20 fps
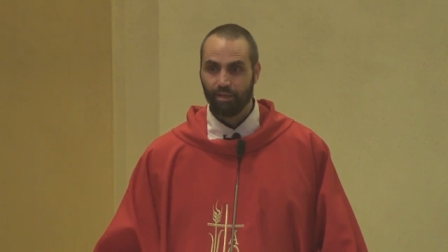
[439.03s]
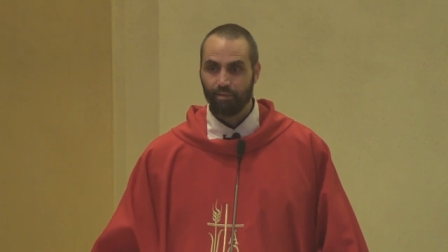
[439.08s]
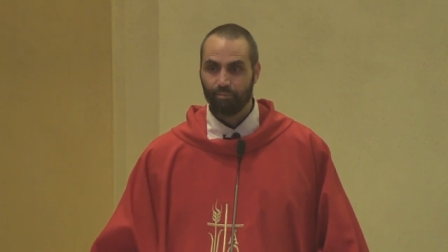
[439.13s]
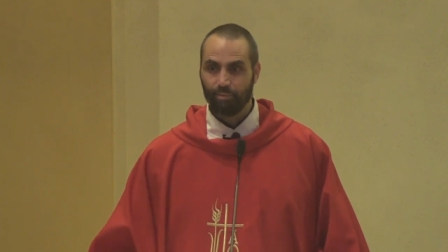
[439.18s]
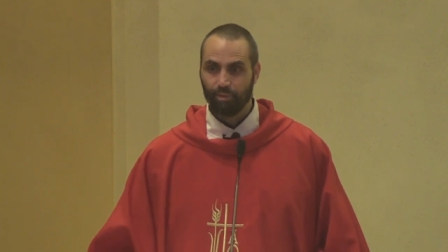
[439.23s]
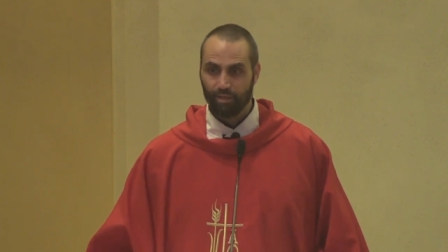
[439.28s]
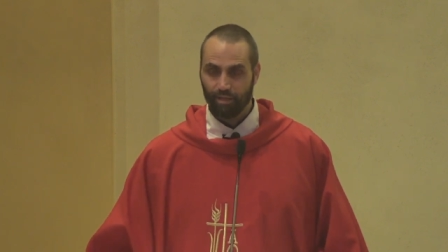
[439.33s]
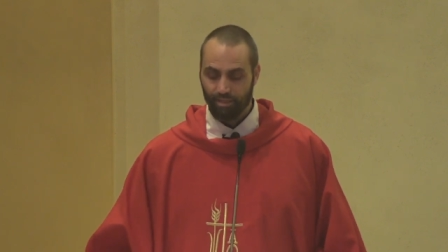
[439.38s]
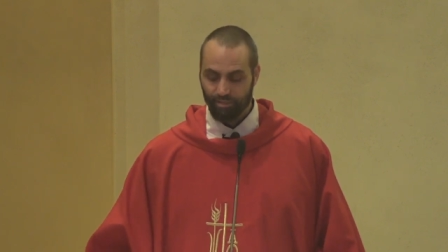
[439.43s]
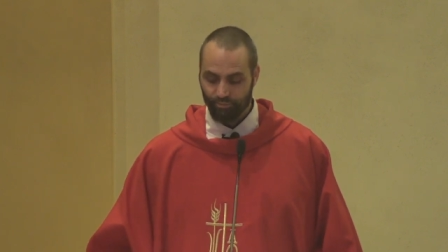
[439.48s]

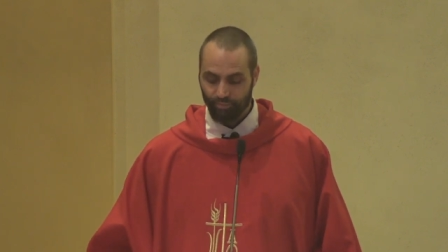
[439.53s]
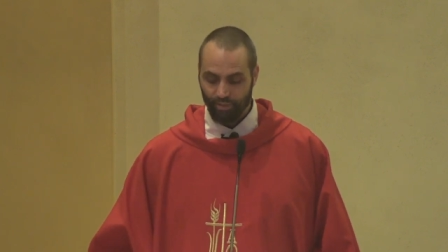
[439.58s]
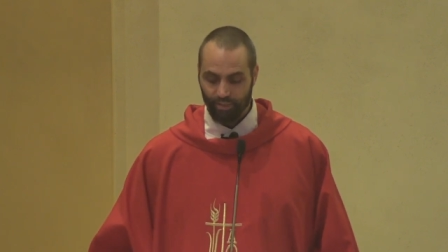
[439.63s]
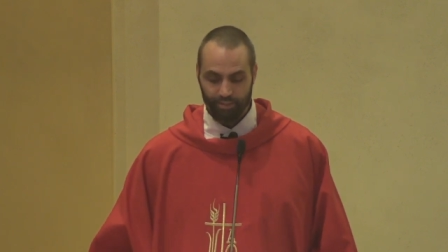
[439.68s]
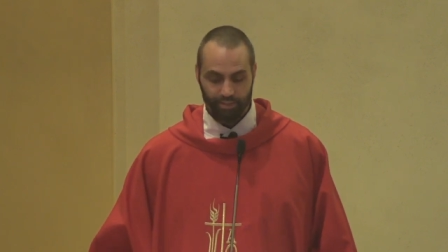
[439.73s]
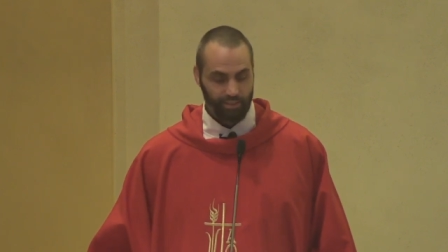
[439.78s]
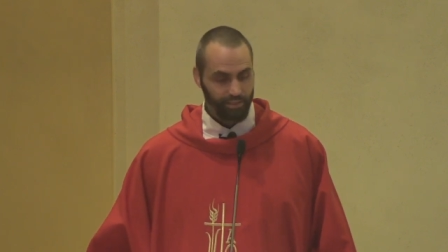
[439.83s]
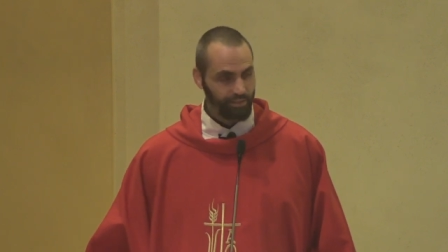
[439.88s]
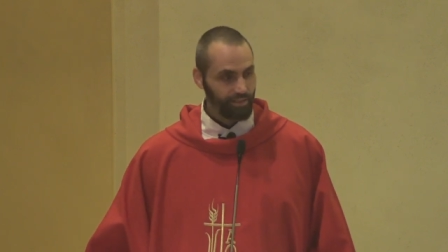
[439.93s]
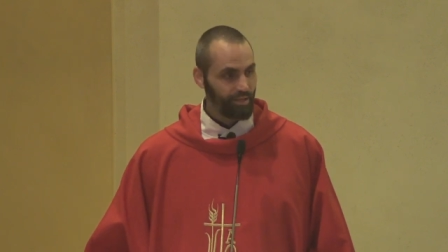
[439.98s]
because we
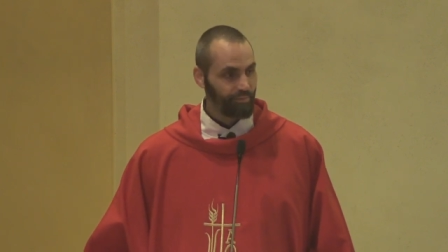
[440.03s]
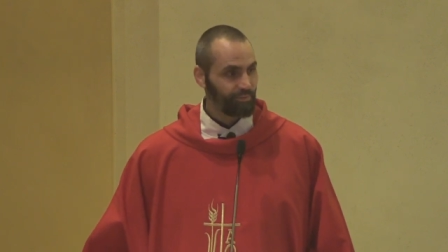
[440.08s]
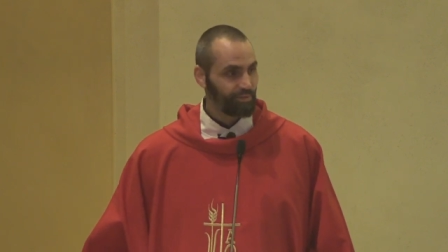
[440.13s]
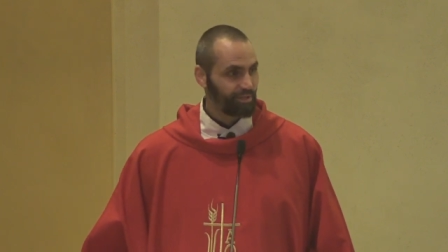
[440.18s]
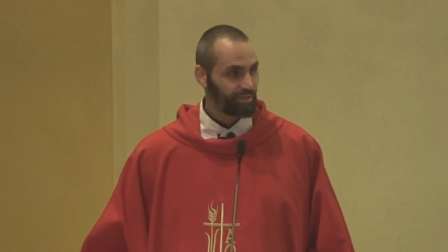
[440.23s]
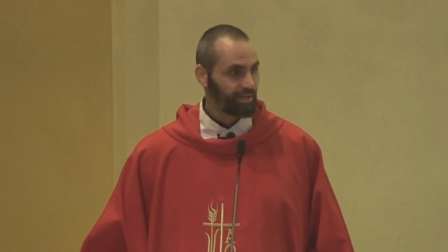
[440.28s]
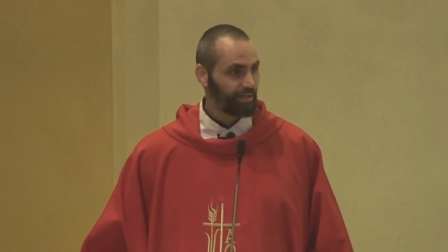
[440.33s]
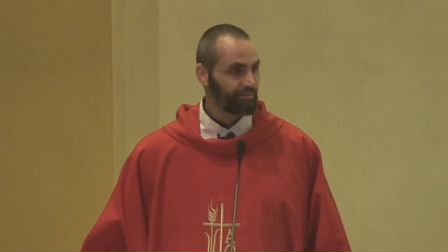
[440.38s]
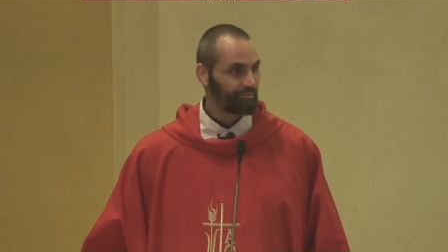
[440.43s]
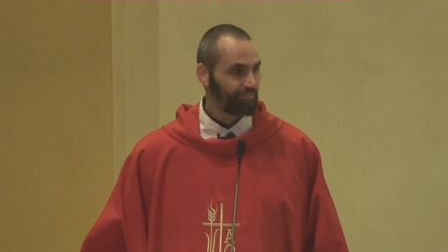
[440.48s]
need them to
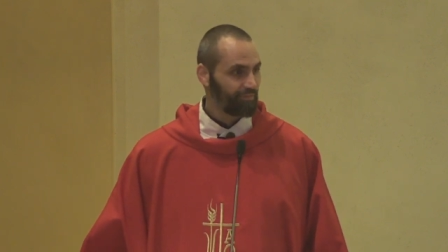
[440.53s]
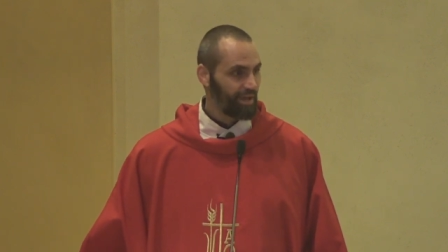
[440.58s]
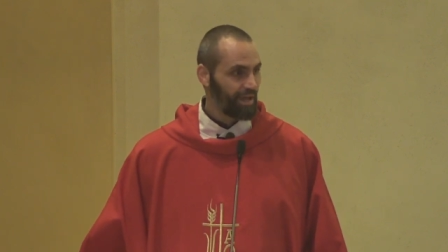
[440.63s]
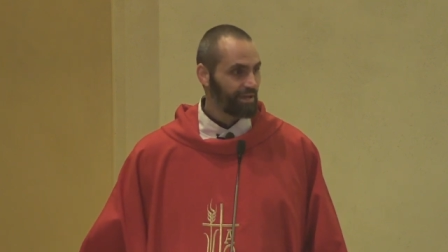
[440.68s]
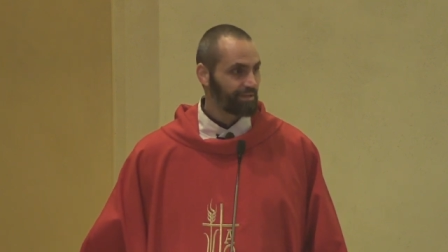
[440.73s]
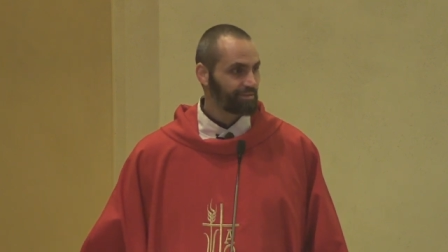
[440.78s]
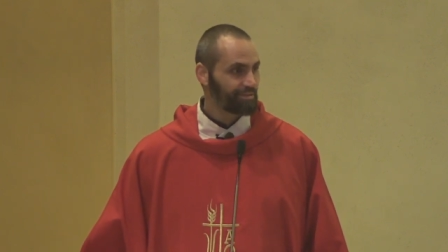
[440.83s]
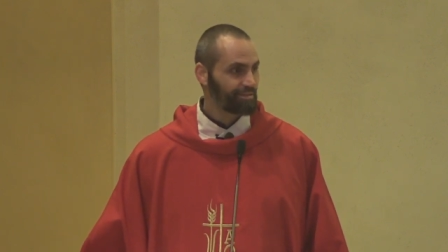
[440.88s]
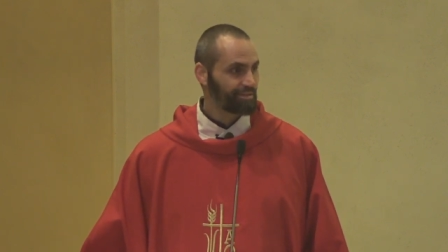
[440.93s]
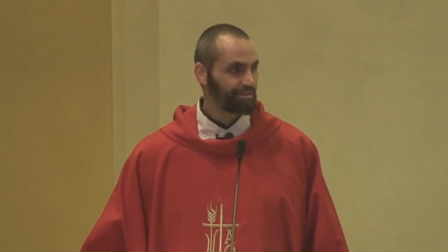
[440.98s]

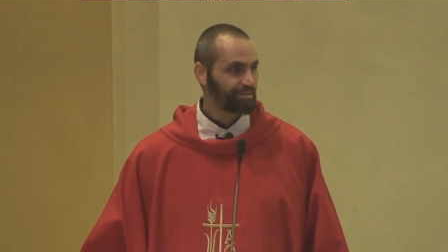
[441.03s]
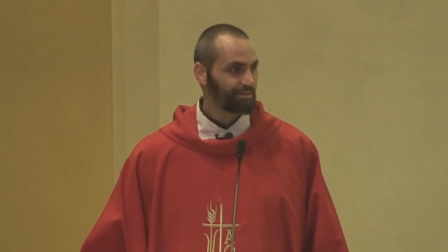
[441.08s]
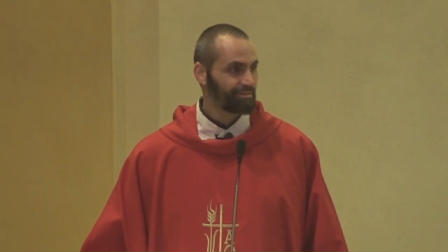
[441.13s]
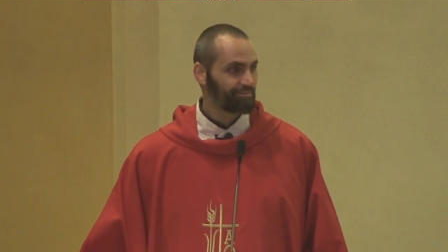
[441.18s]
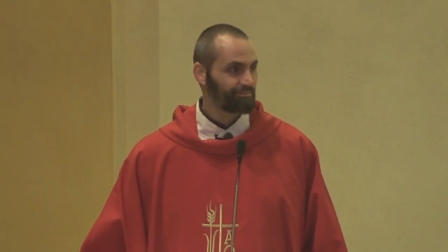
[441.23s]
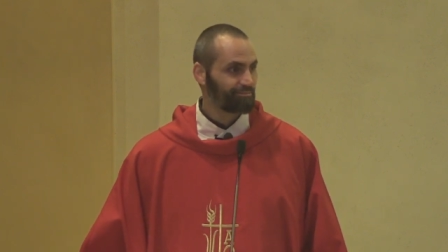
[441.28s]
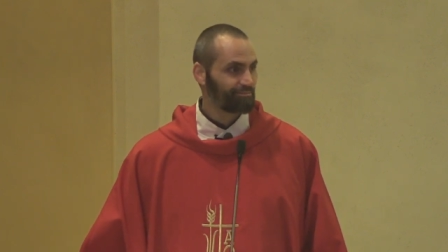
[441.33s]
confess.